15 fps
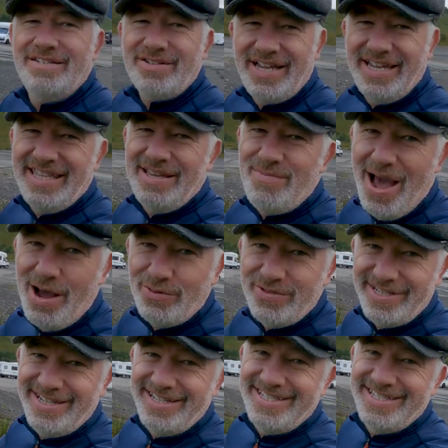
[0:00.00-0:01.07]
Look at the
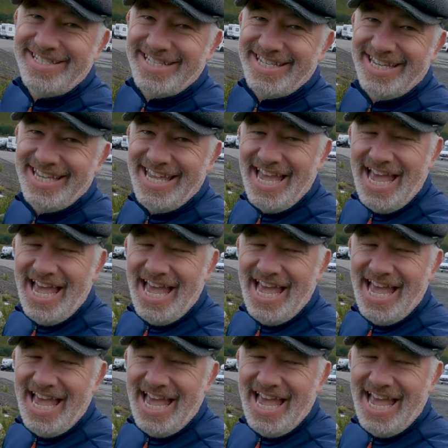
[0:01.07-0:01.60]
mountains.